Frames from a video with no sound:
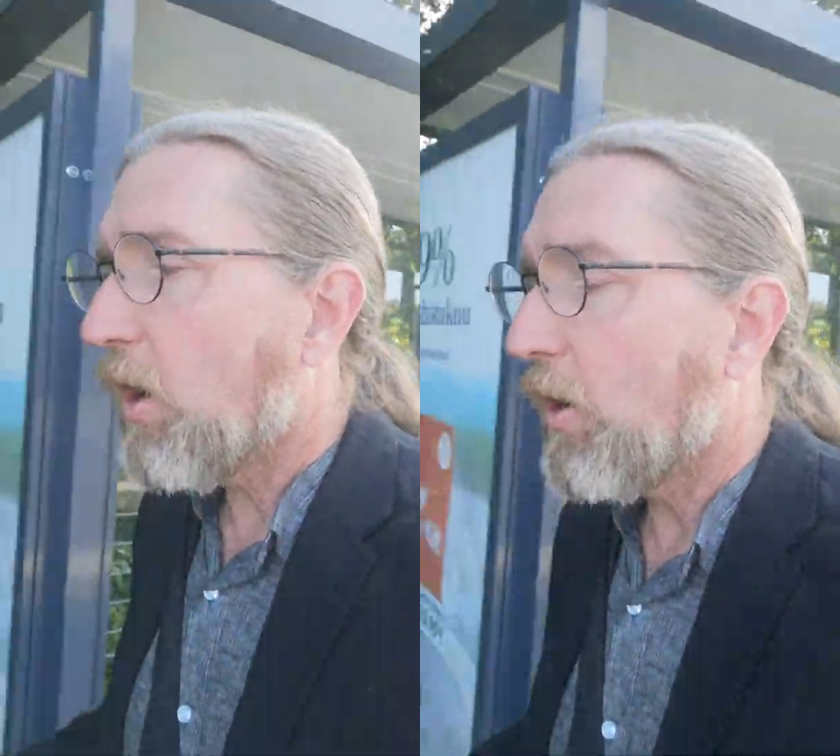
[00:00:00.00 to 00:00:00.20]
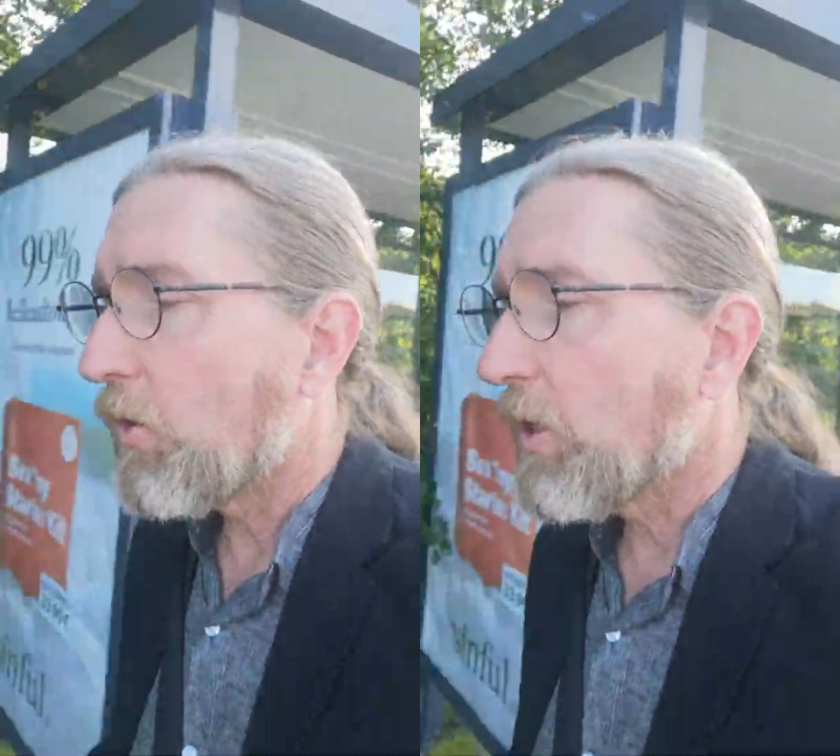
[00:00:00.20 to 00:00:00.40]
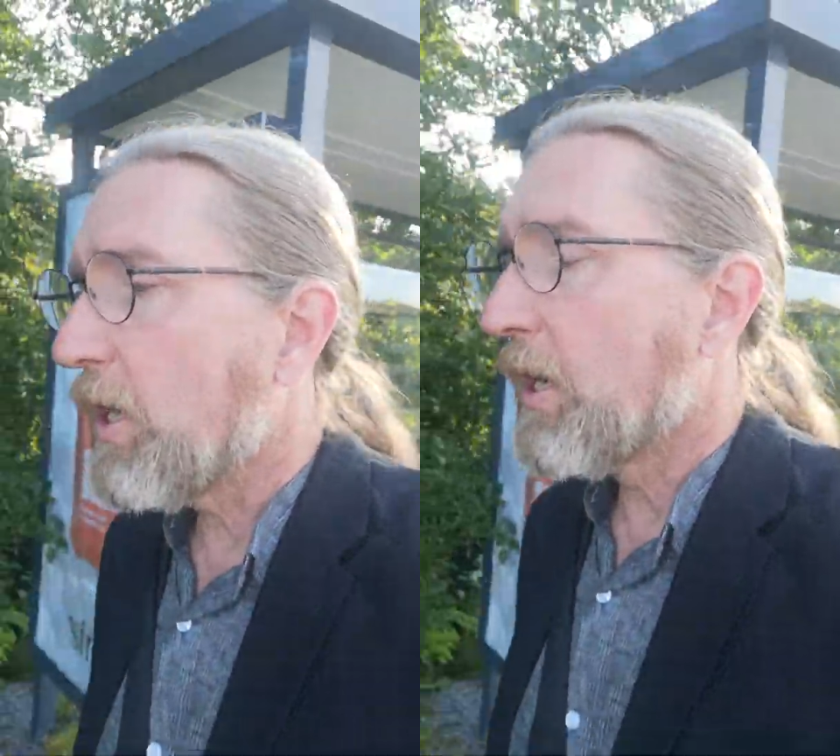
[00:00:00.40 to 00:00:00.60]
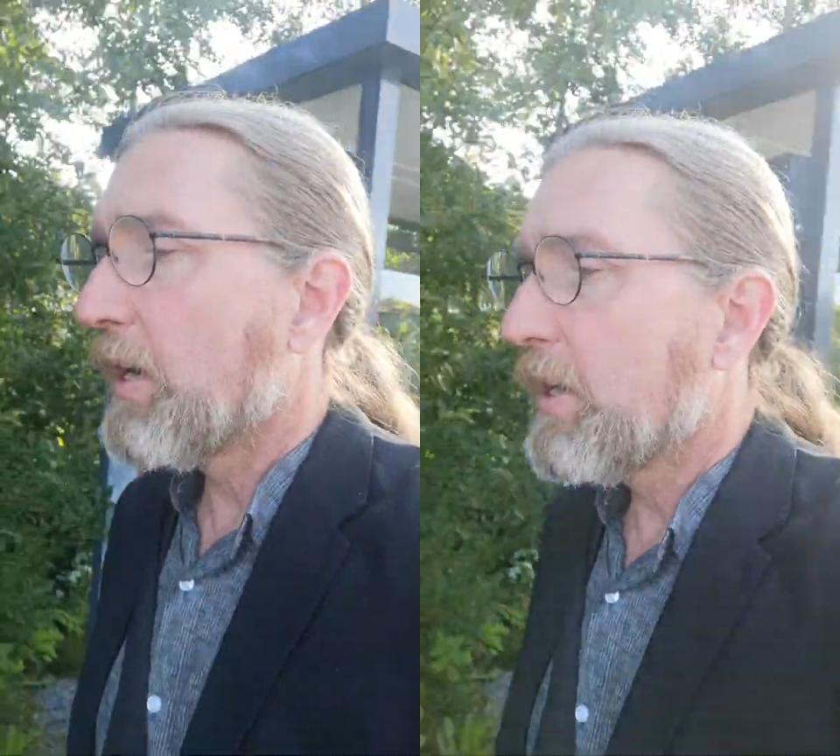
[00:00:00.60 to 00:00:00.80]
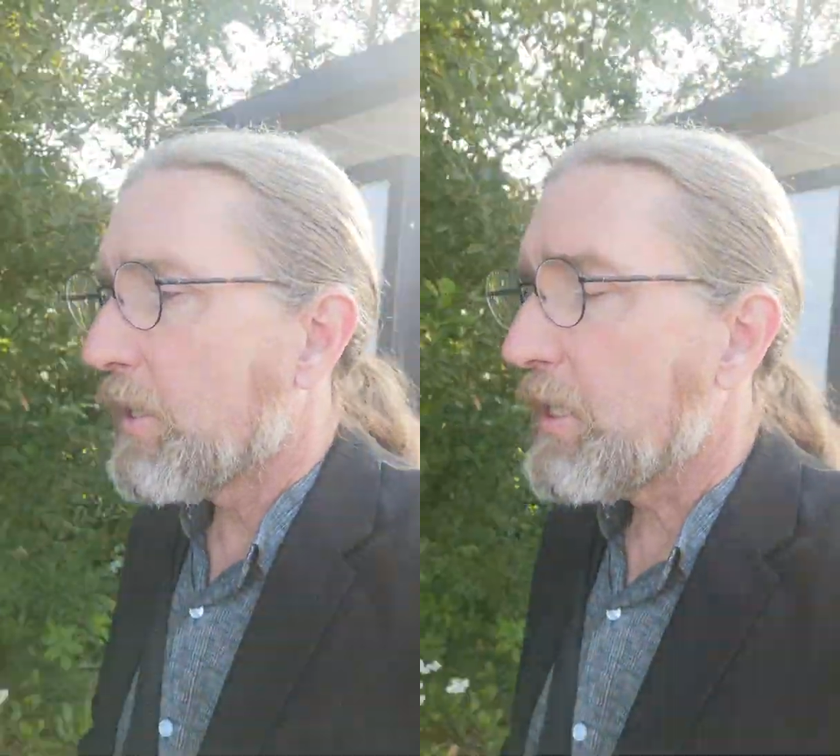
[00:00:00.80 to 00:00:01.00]
on
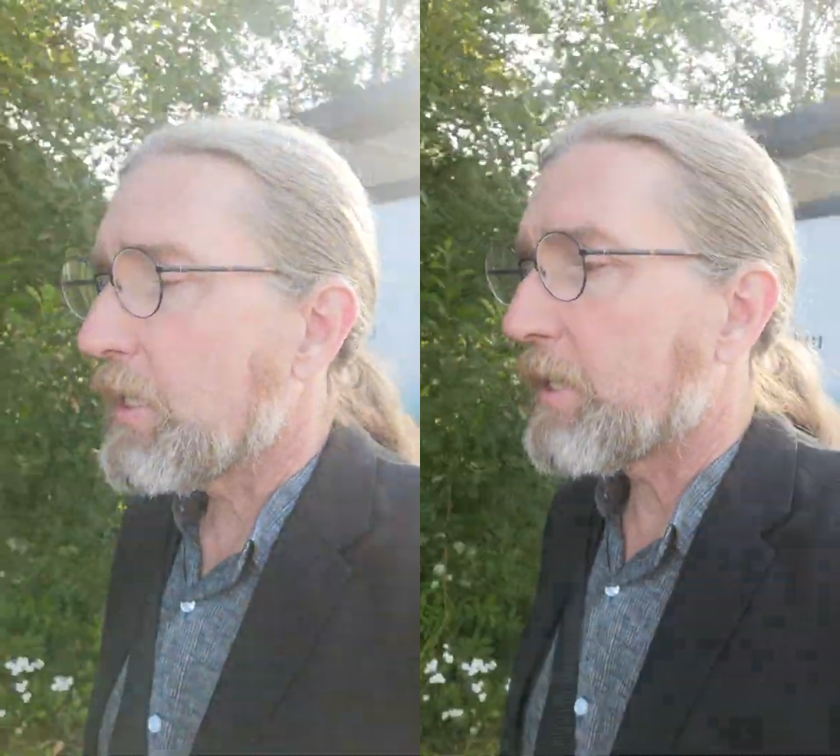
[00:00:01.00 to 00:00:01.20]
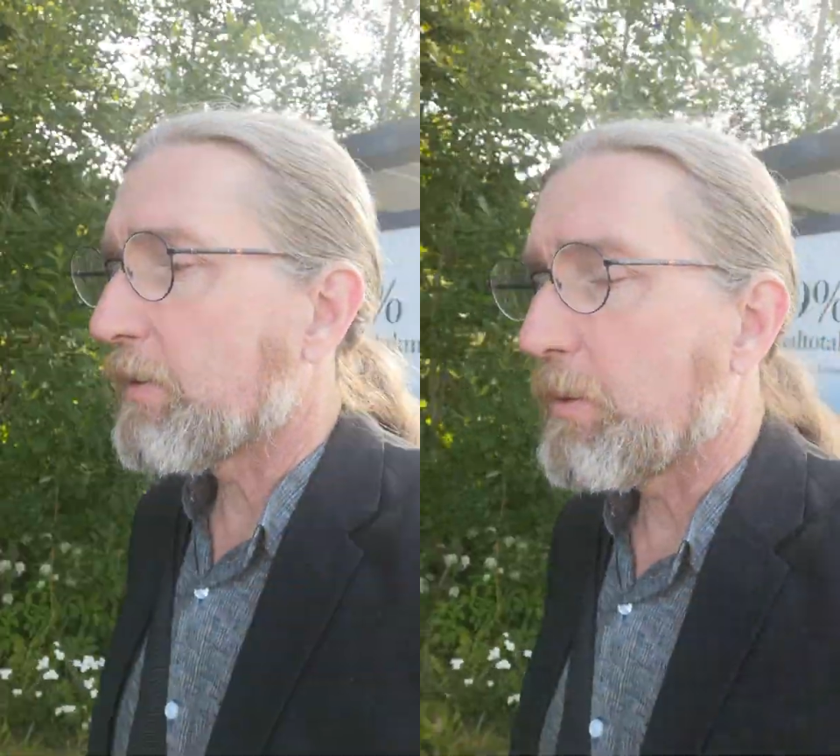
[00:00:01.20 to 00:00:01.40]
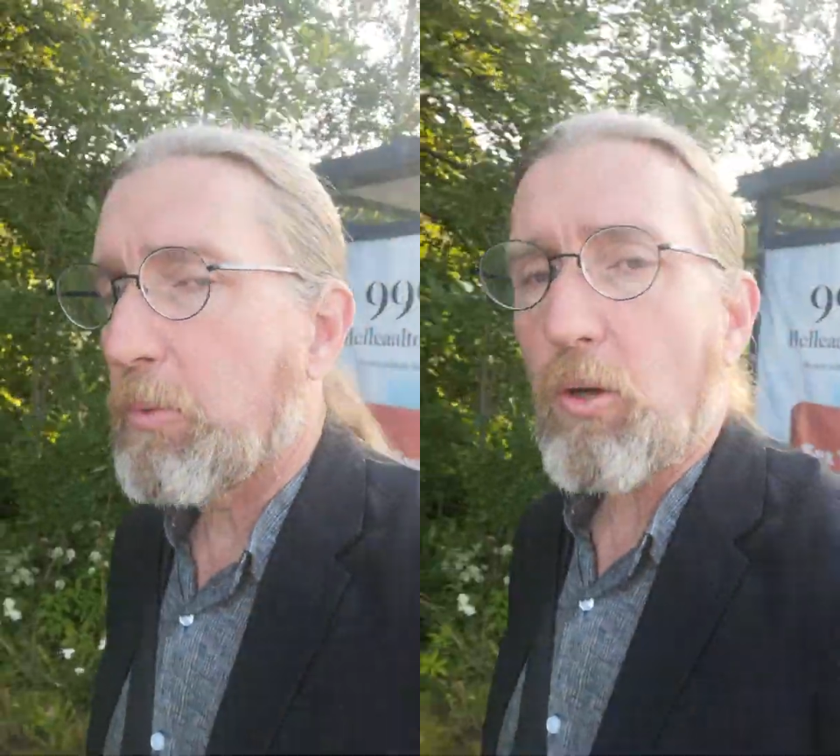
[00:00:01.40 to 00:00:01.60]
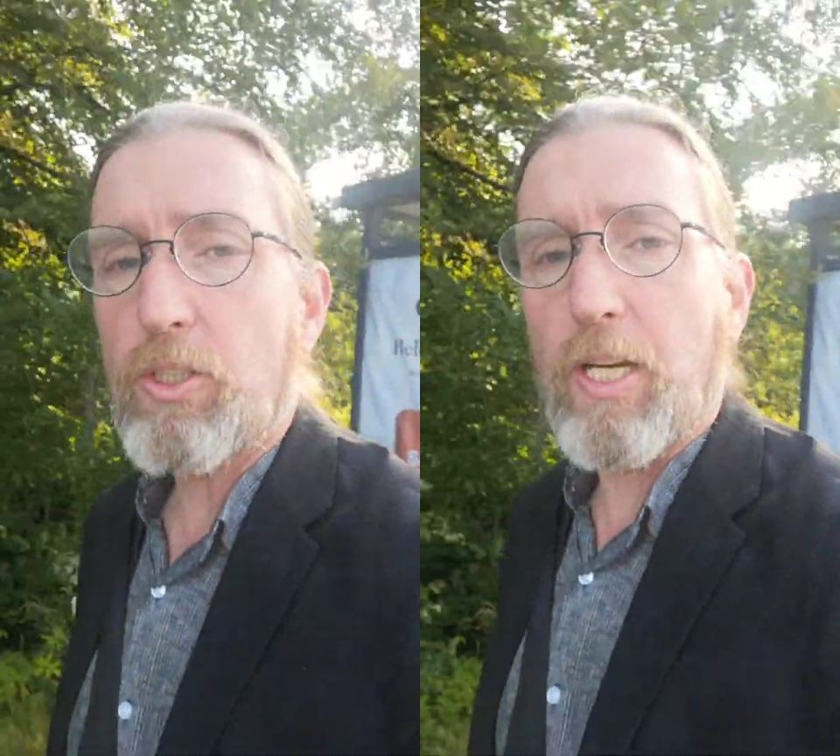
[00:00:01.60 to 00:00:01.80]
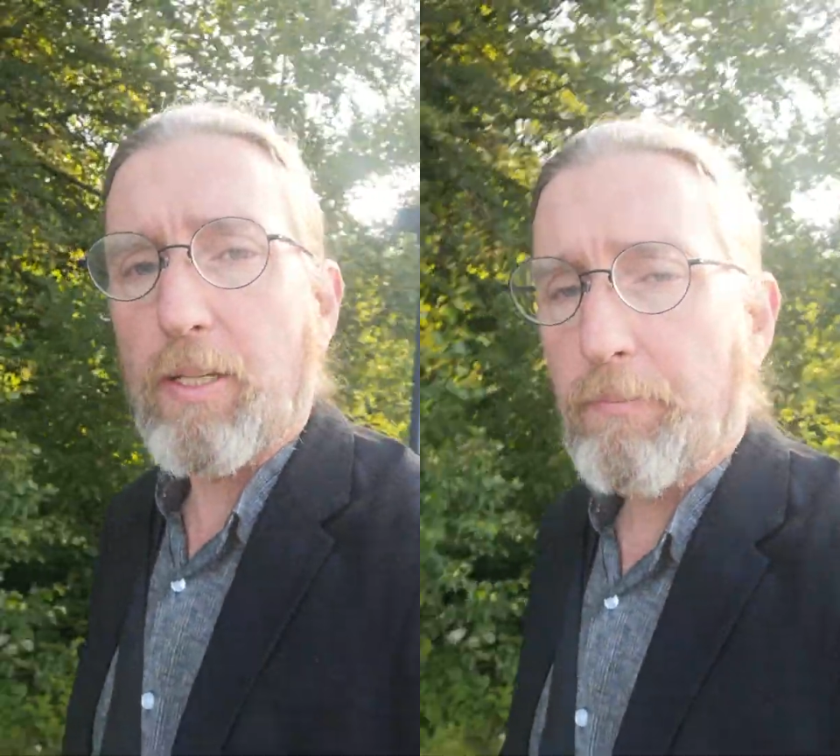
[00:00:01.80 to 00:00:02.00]
the Ethereum
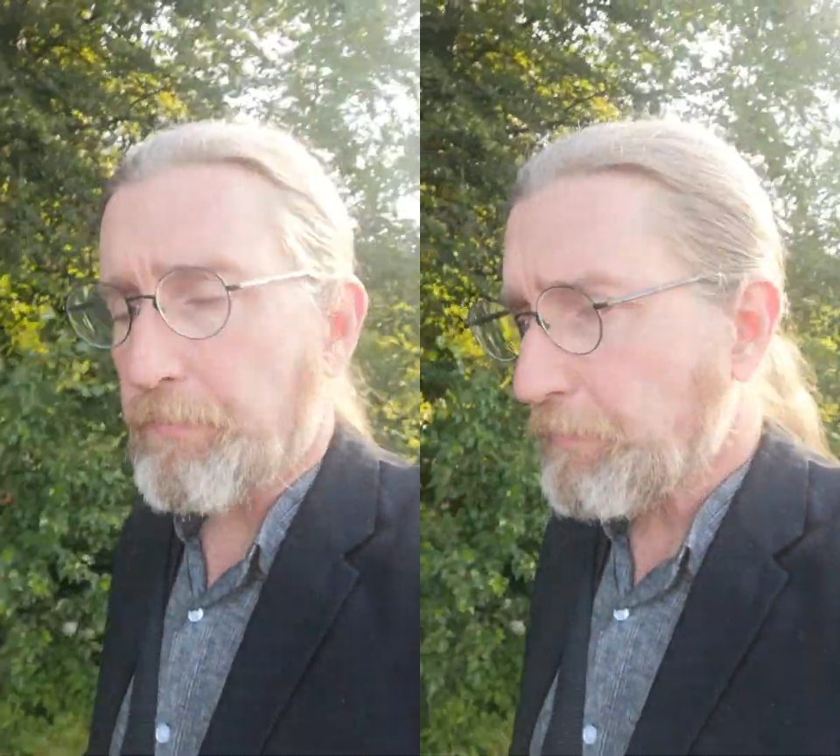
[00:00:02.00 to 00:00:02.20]
blockchain.